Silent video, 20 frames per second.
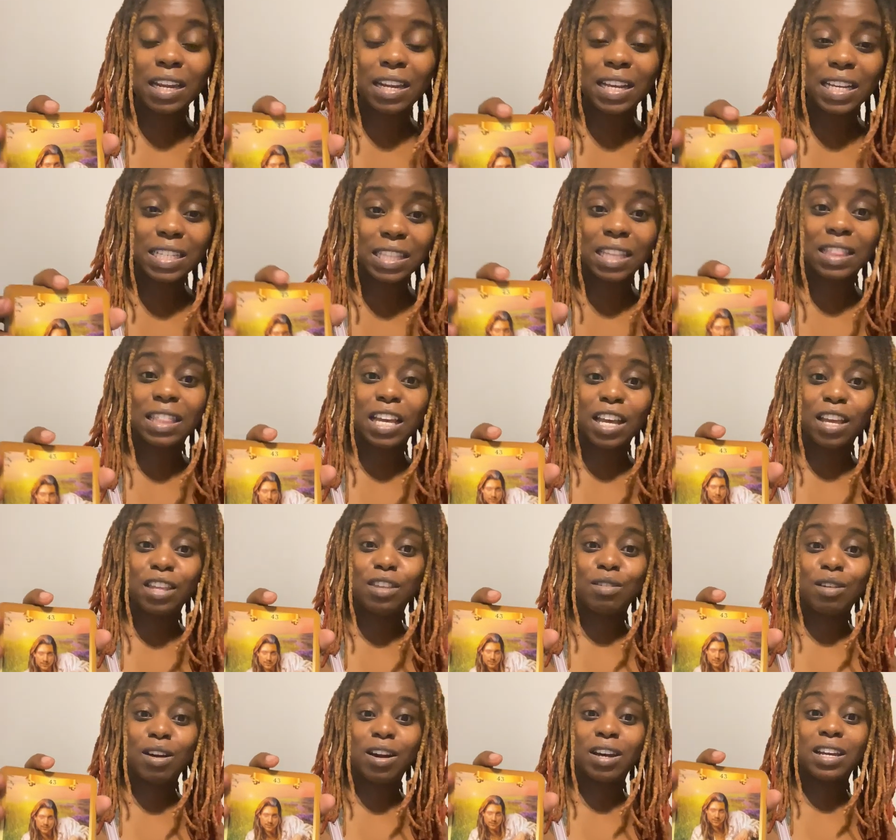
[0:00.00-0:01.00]
That's the thing
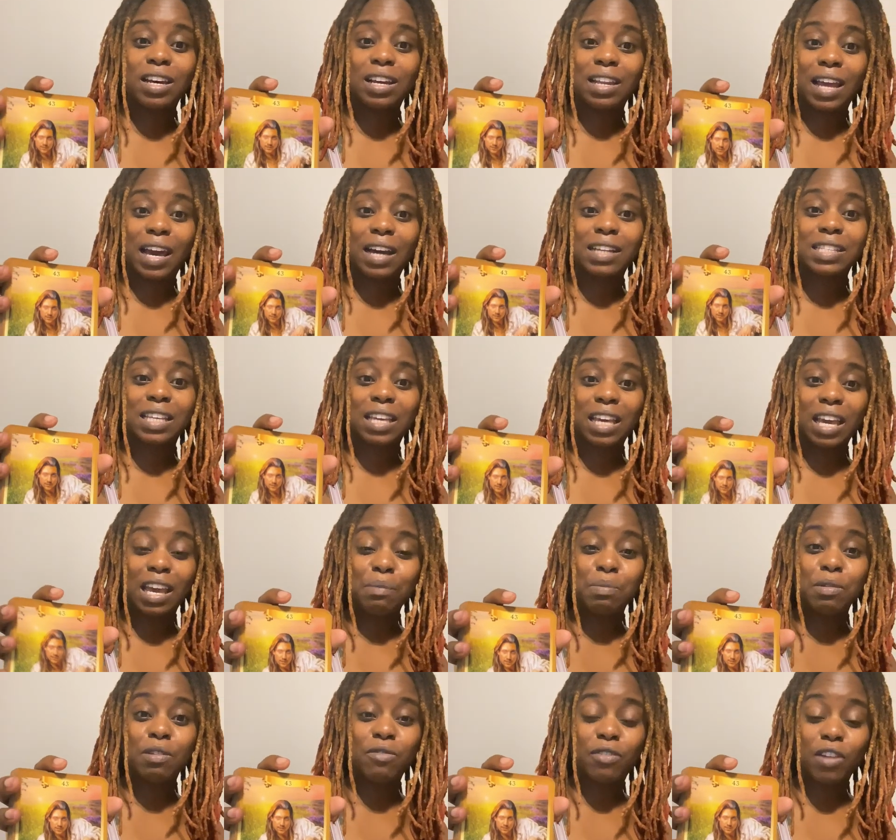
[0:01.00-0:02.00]
you're going to allow to
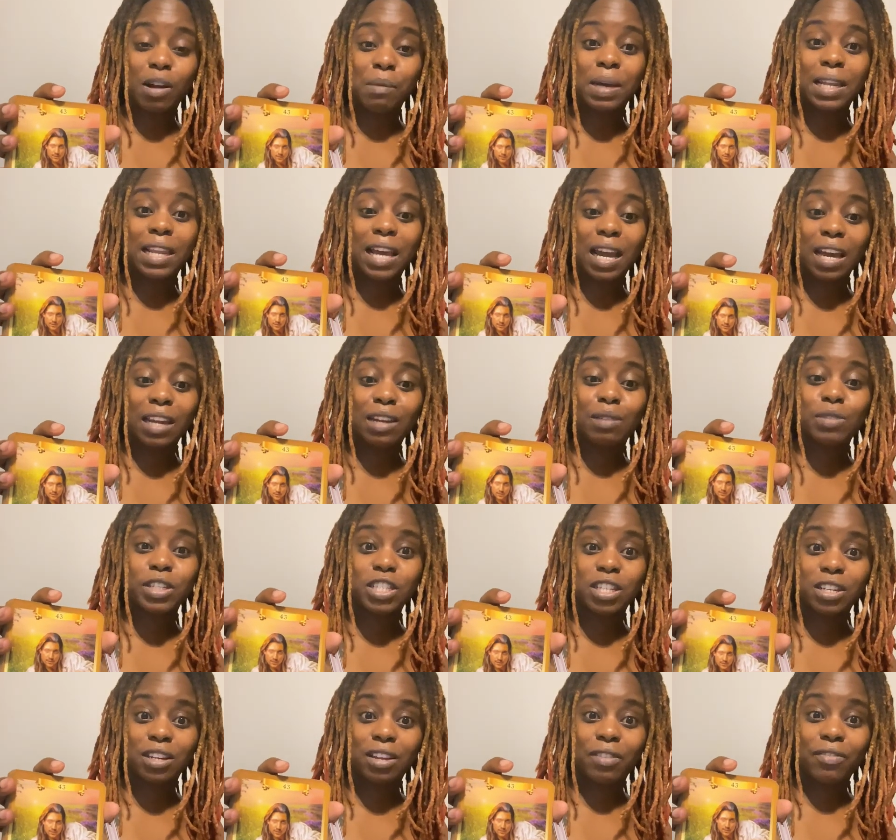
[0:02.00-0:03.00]
keep you from aligning with
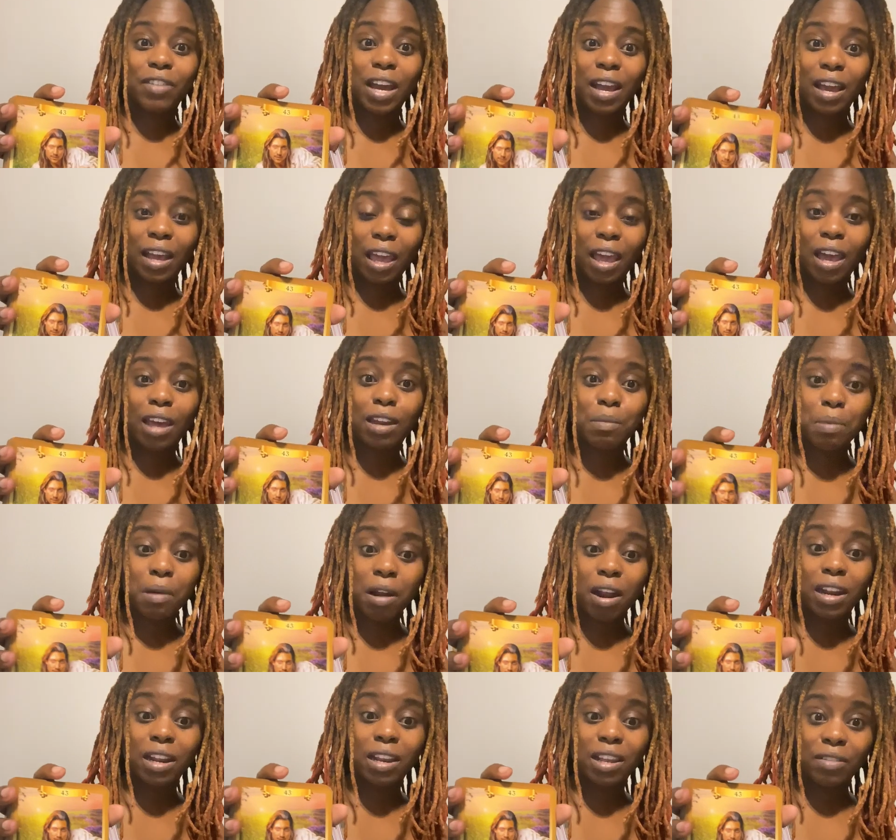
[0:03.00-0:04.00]
your divine
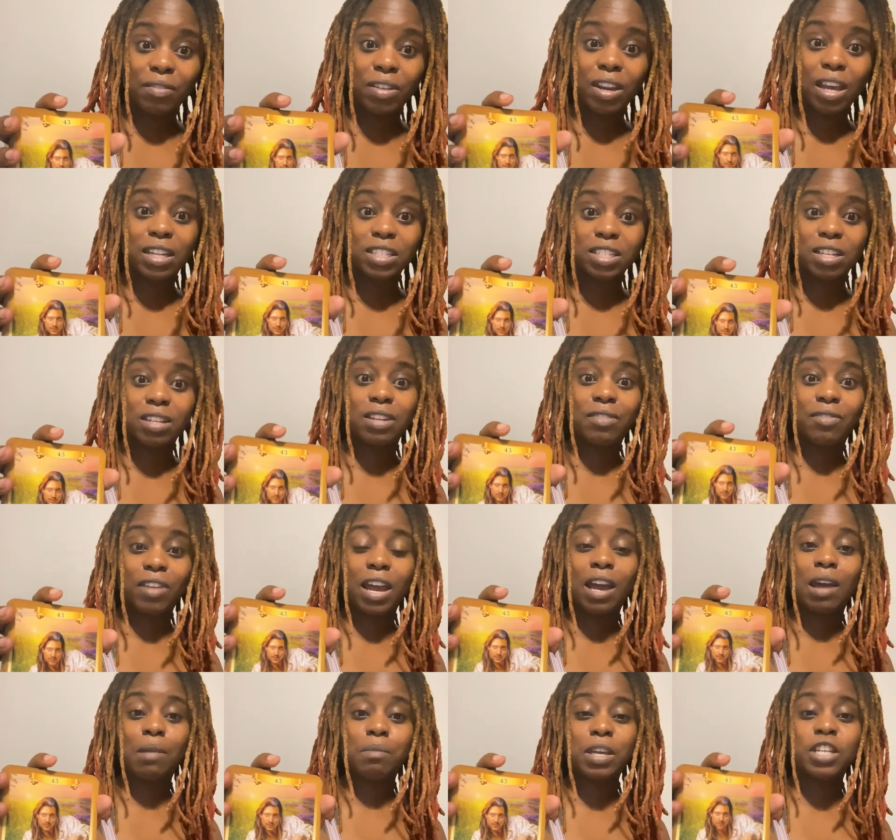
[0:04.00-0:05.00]
counterpart and living out your
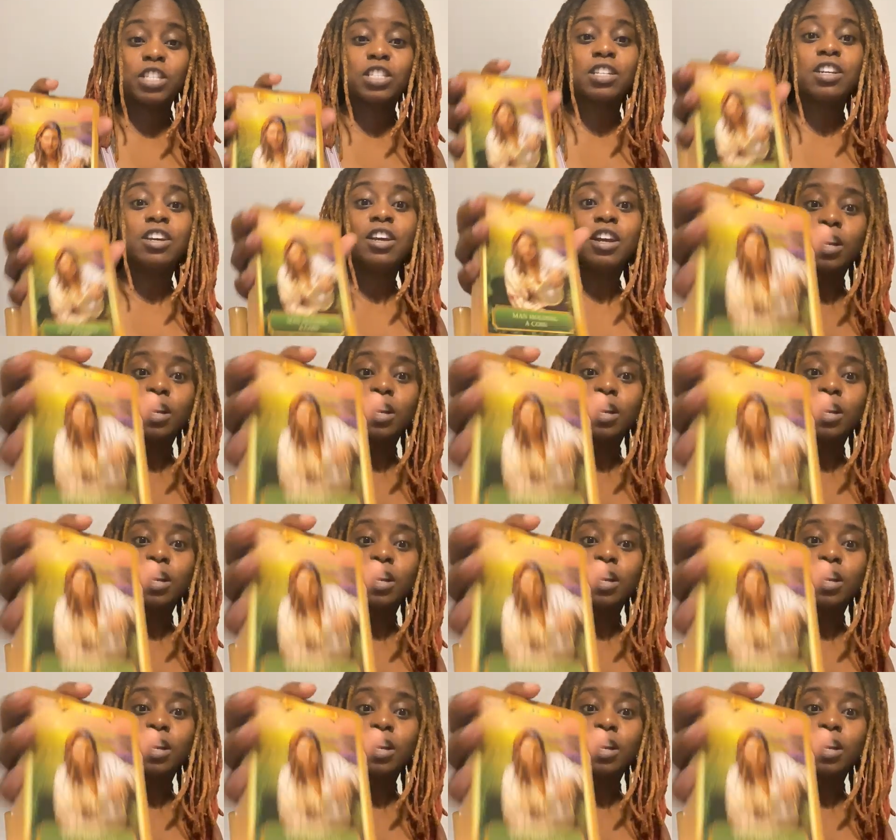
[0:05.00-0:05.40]
divine mission?